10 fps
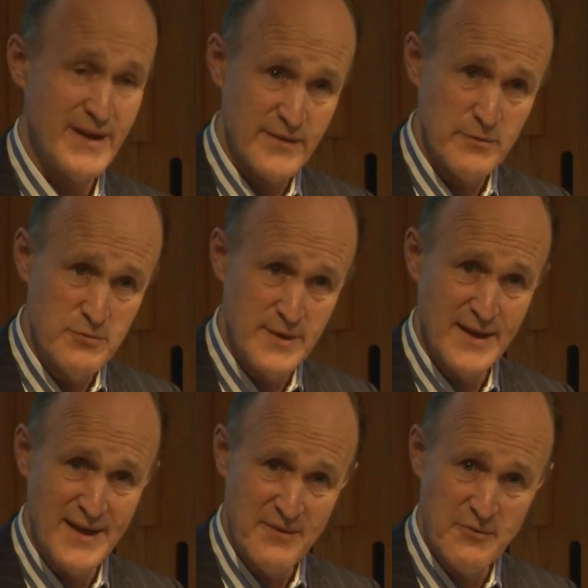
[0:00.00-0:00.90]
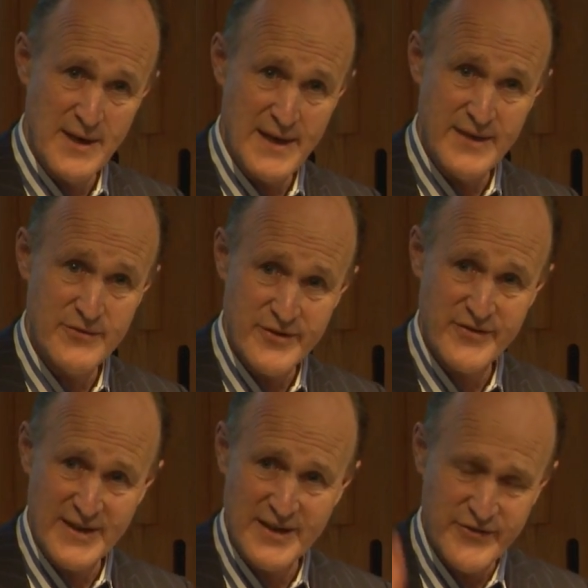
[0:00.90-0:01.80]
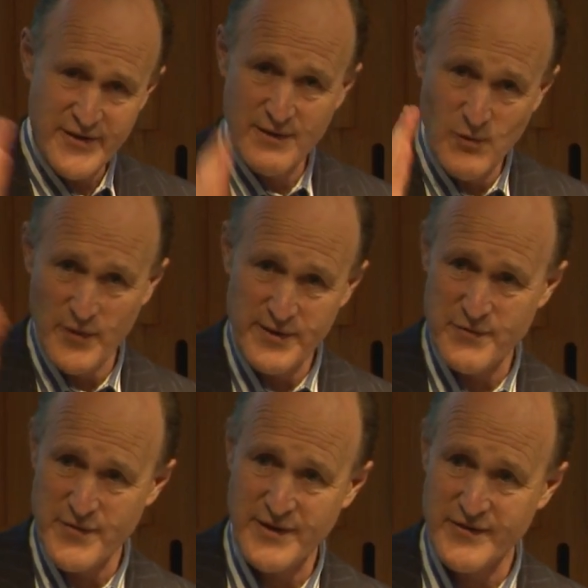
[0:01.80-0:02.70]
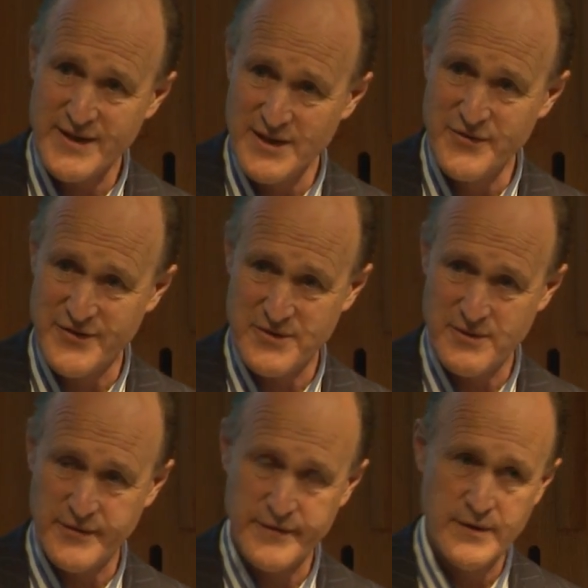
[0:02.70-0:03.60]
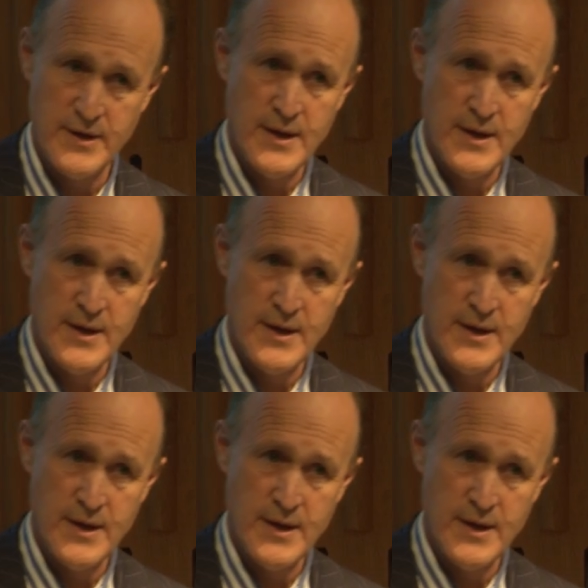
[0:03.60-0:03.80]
It's a really, really interesting list. Think of all the different things it goes across.